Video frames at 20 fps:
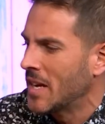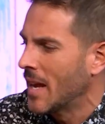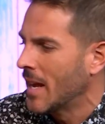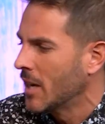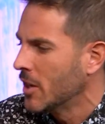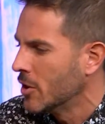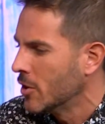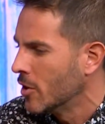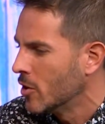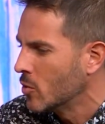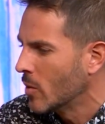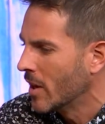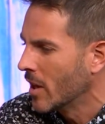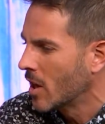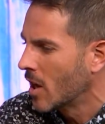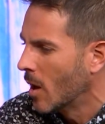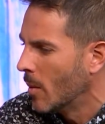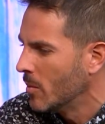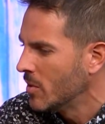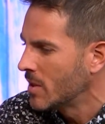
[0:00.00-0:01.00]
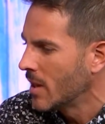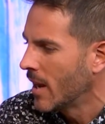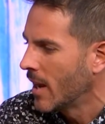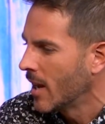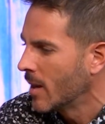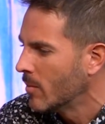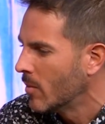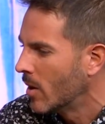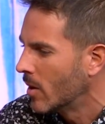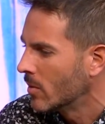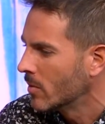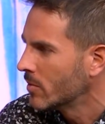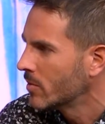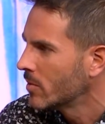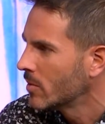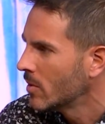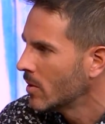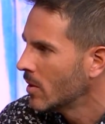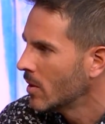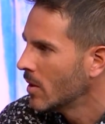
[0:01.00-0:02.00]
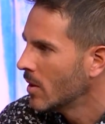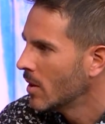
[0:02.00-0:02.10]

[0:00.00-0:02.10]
standards when it comes to hand models? Yeah. Oh my